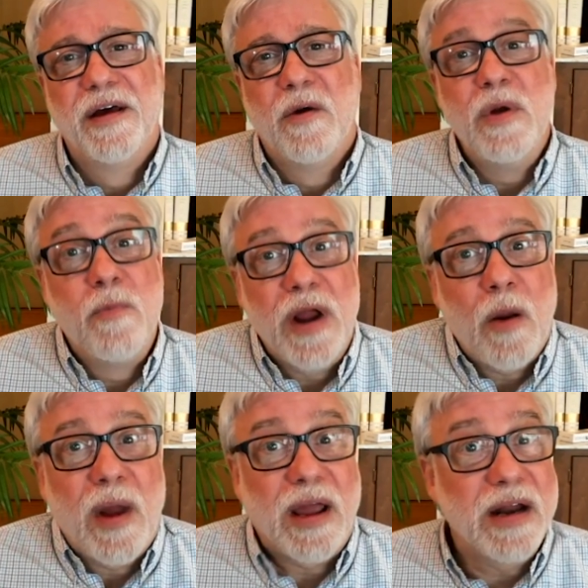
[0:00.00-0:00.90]
We bring a
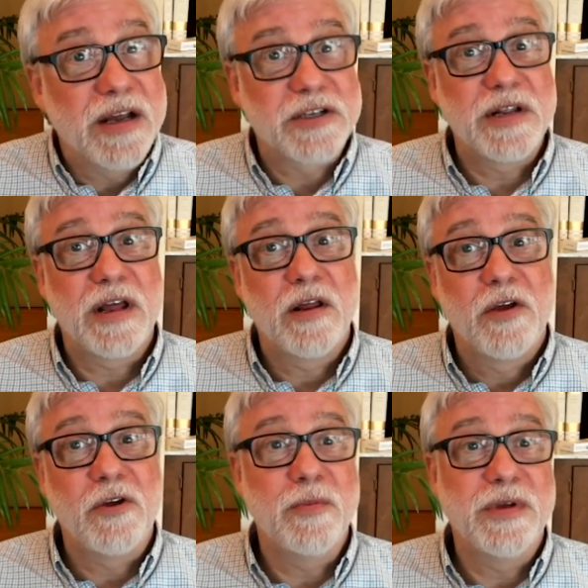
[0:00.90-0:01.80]
recognition that
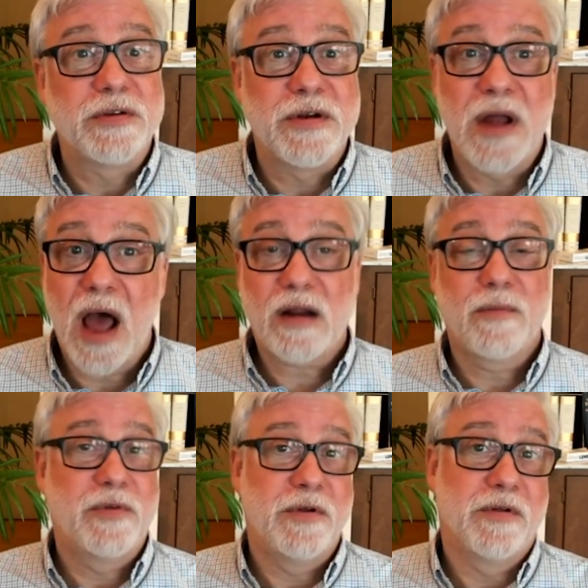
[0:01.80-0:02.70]
humans are not
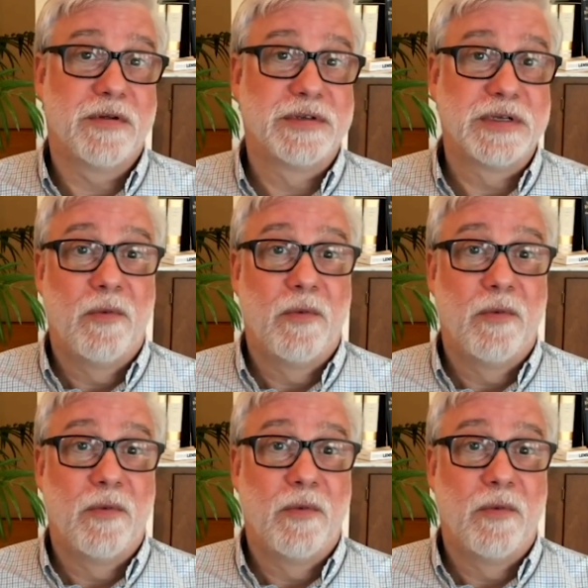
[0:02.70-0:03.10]
computers